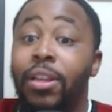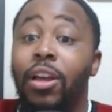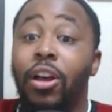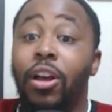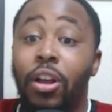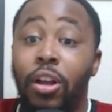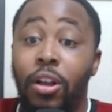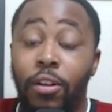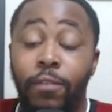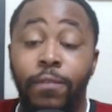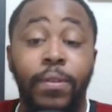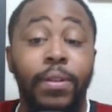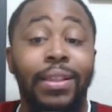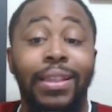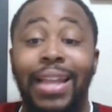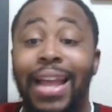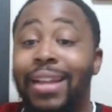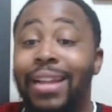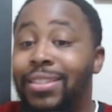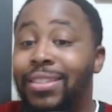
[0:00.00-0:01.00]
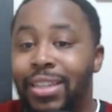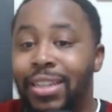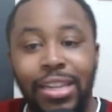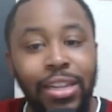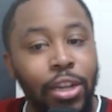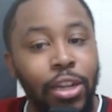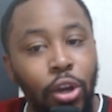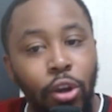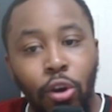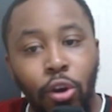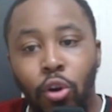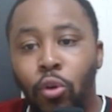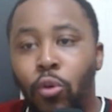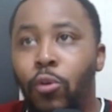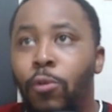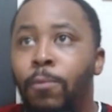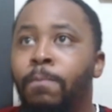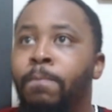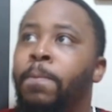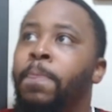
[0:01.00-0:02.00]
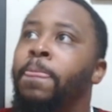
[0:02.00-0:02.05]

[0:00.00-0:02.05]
of Latino,